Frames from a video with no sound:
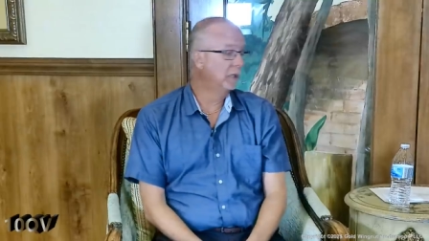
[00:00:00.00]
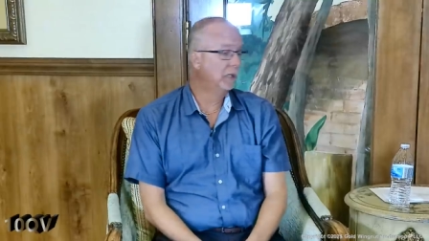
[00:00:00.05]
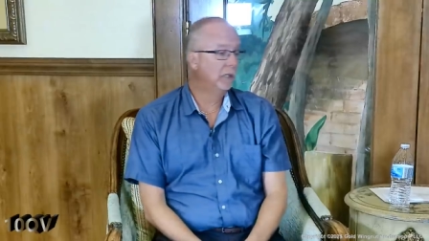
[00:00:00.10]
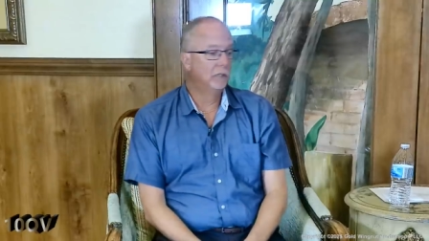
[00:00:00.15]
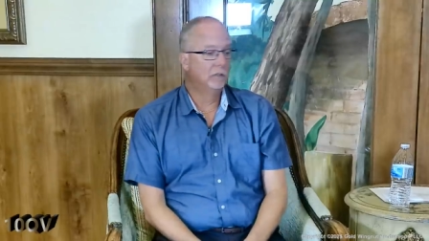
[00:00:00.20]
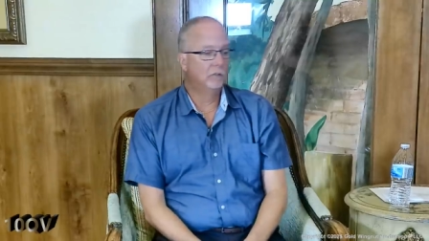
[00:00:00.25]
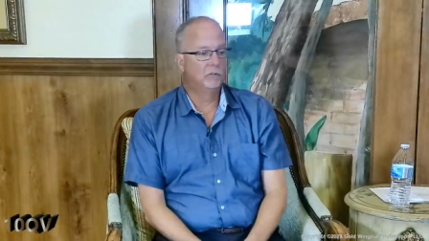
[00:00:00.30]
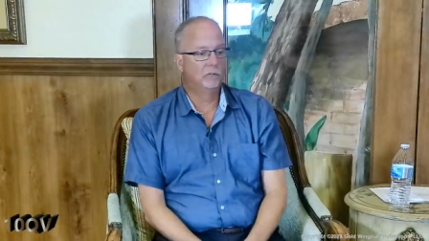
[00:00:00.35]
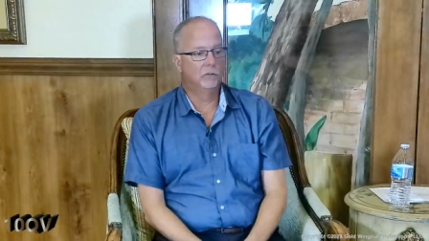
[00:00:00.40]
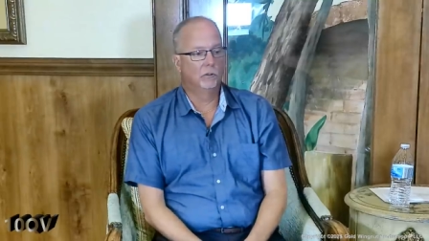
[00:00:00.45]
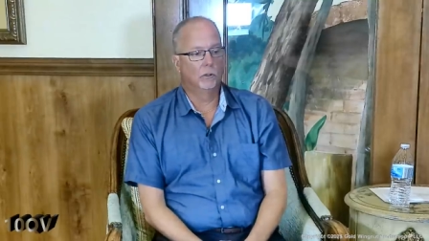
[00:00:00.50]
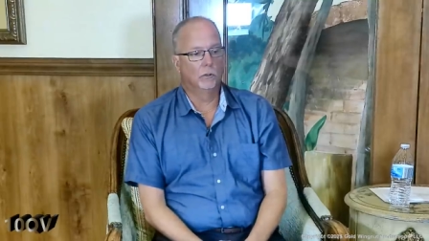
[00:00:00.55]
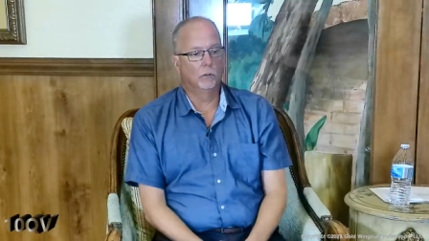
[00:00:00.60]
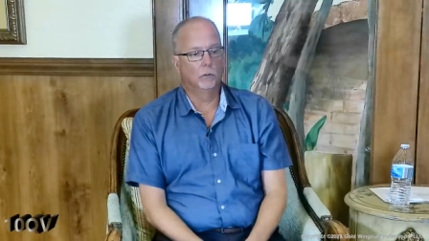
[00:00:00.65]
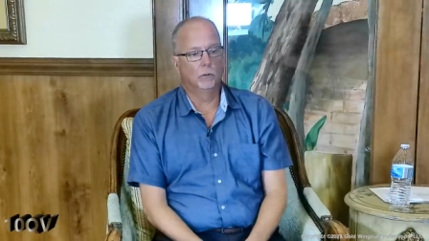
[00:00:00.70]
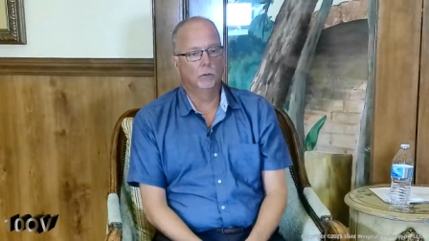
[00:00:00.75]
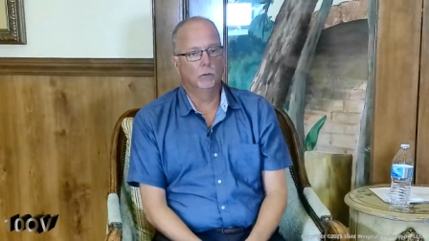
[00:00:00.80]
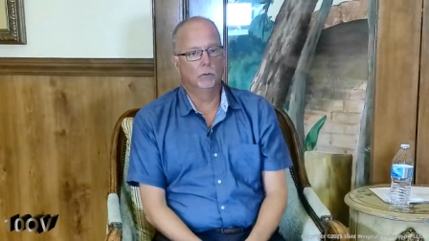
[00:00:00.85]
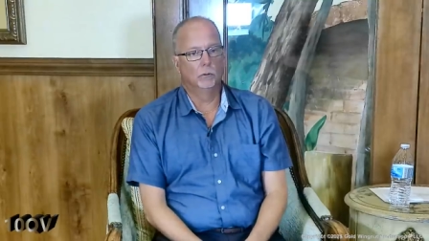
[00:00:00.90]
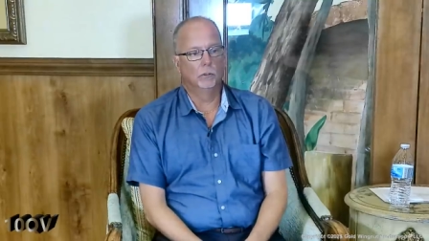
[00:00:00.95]

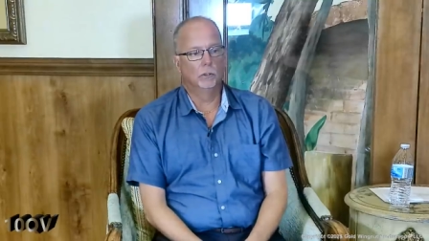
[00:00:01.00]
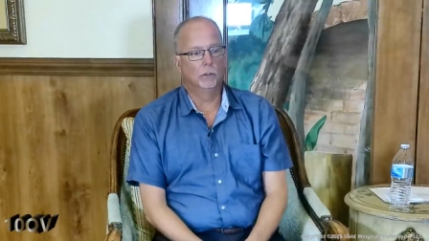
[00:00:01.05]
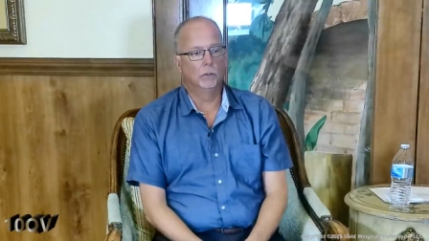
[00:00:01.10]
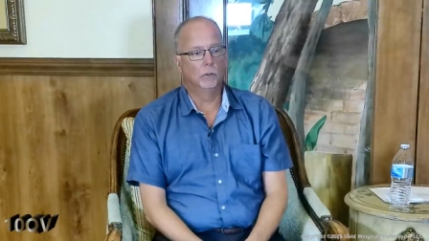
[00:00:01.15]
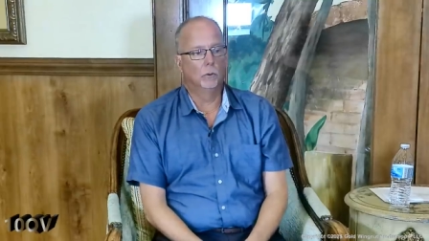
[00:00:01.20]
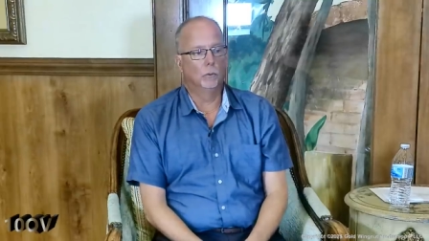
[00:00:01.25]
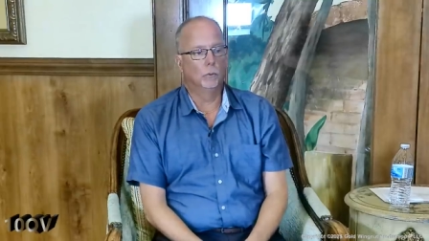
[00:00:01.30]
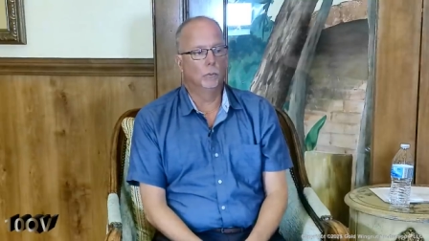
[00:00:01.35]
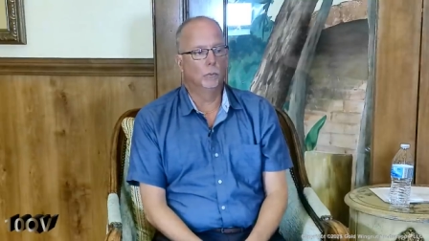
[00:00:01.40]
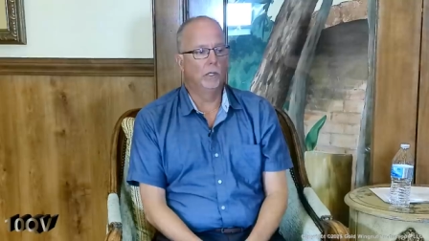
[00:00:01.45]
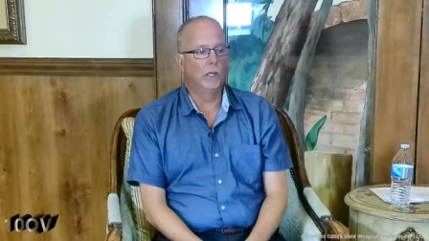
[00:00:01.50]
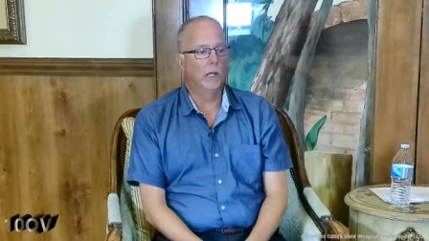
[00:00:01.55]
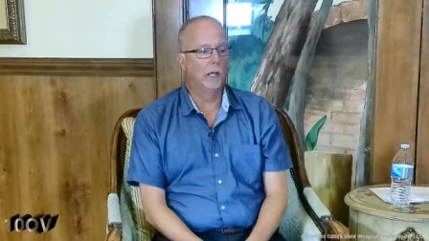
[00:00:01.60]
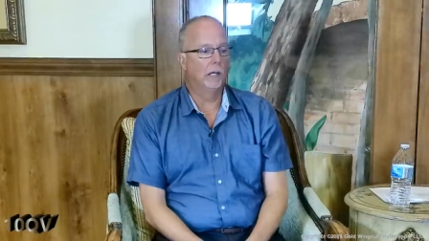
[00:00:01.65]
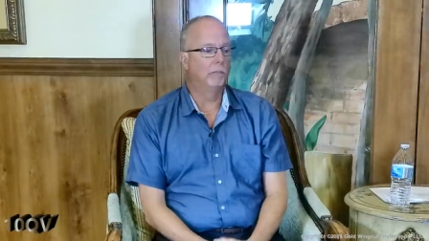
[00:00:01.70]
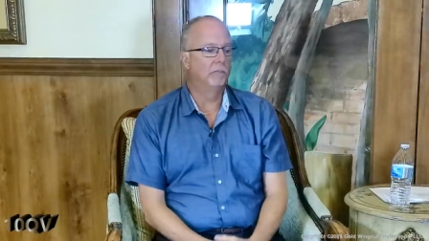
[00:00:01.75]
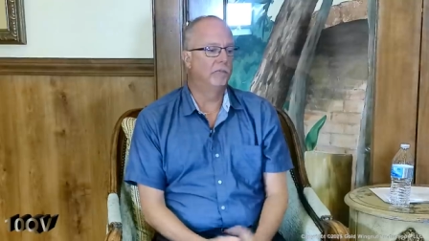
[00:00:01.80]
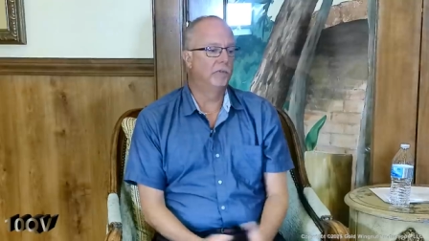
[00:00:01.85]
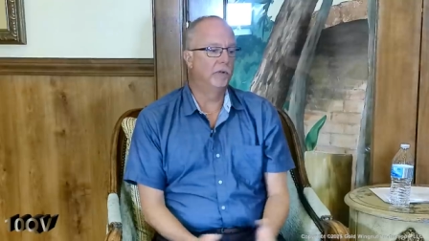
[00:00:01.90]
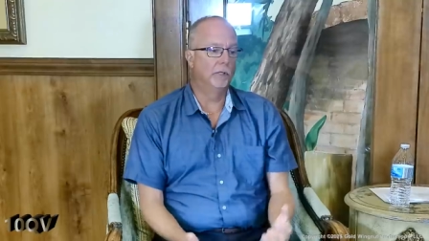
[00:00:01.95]
So,
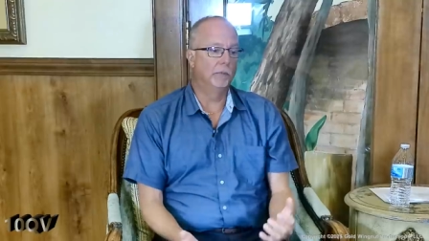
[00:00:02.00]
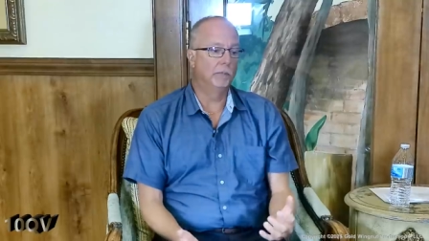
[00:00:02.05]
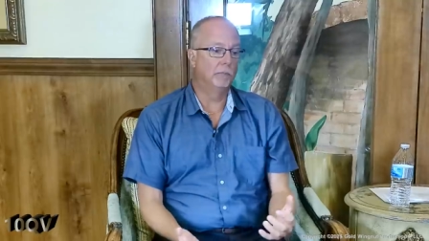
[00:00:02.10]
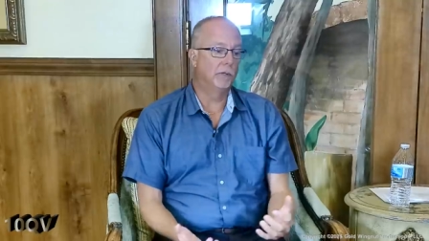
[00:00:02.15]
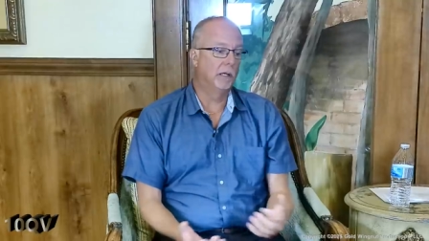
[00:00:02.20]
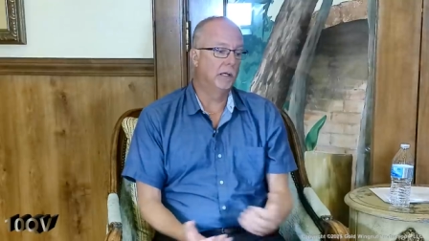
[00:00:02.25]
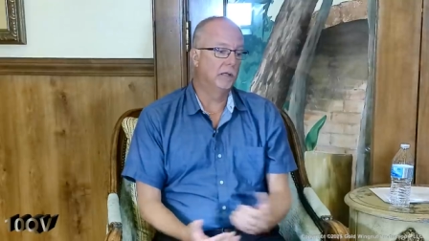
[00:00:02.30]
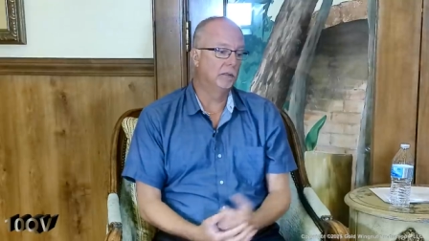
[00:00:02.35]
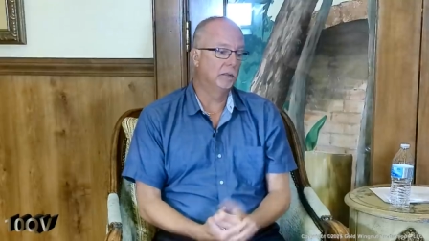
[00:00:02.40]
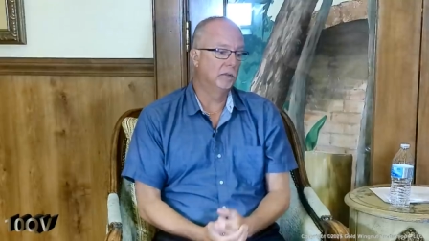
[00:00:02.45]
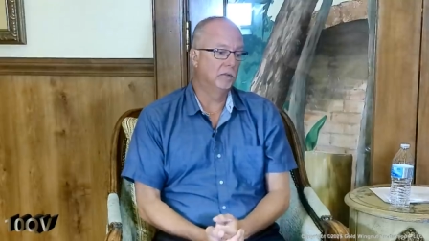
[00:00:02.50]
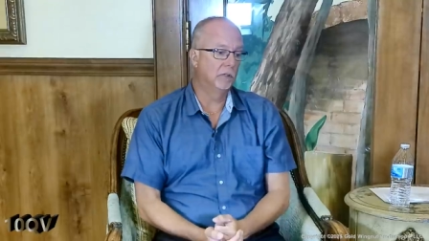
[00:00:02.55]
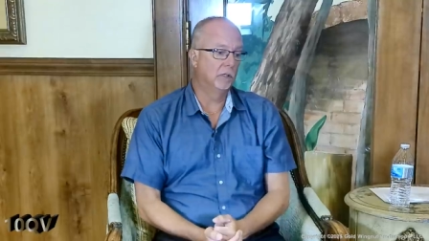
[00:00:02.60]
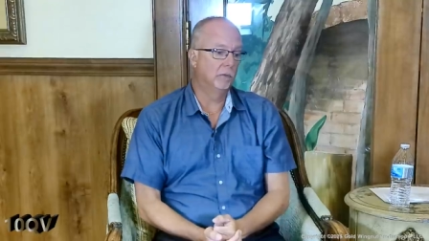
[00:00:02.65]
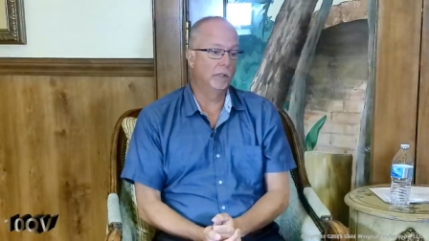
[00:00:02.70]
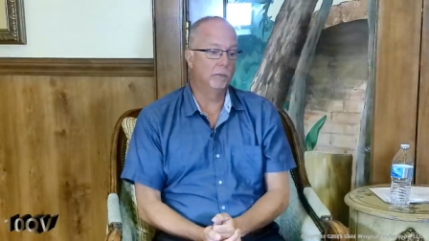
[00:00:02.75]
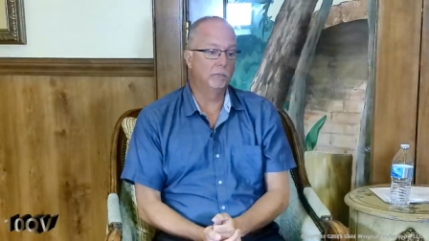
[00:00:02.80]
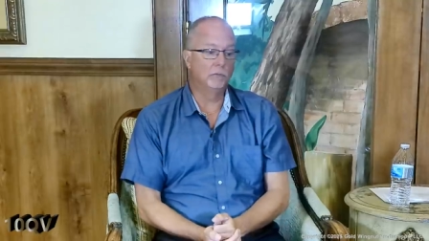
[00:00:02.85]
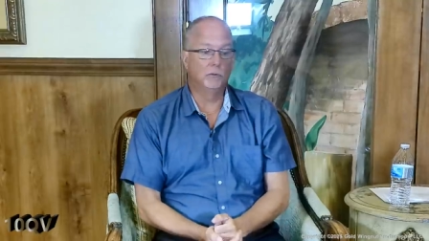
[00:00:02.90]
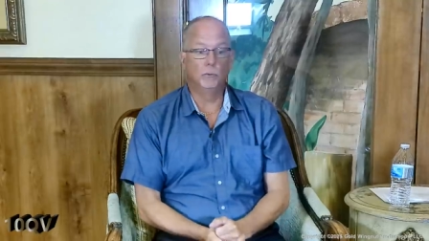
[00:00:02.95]
I'm very proud to say we
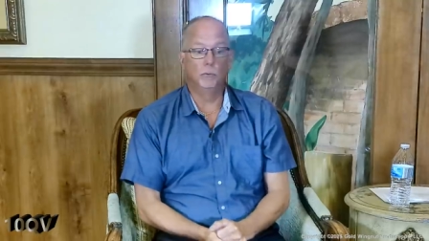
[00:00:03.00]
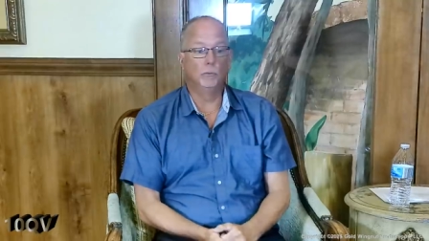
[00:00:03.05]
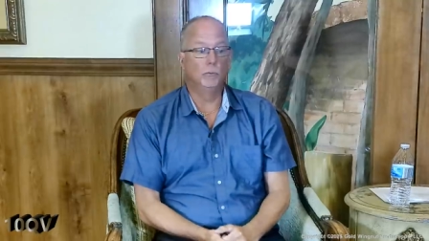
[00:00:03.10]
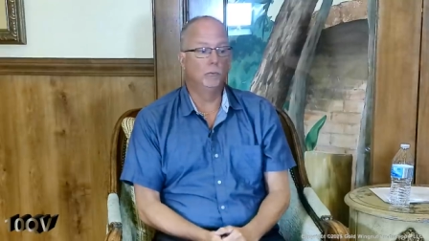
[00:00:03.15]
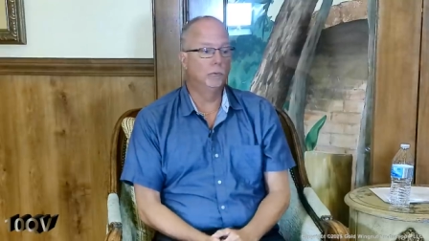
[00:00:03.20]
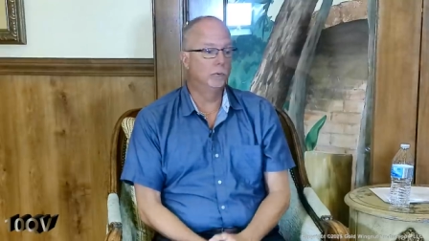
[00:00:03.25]
have two